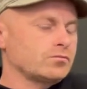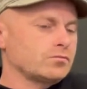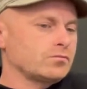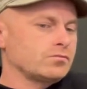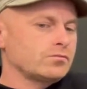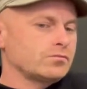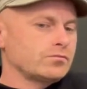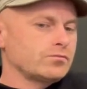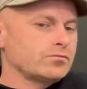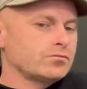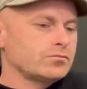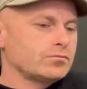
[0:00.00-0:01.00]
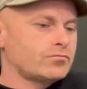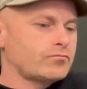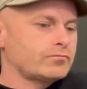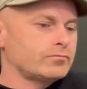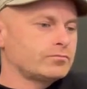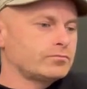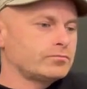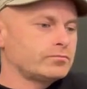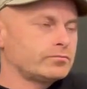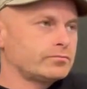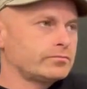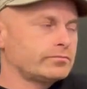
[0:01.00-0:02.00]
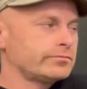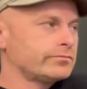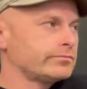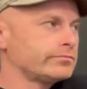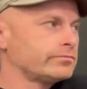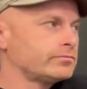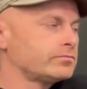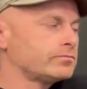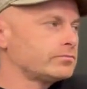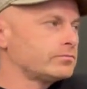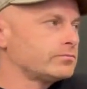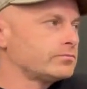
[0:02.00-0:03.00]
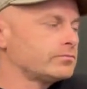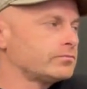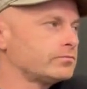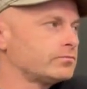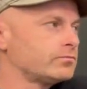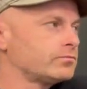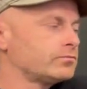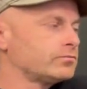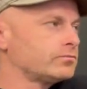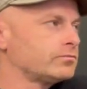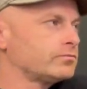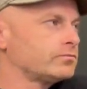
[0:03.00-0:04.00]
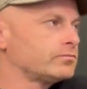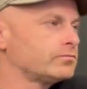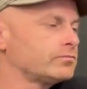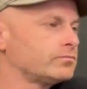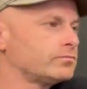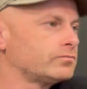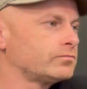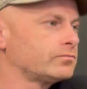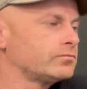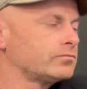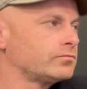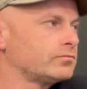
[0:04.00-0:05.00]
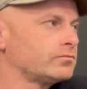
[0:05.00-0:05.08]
[no speech]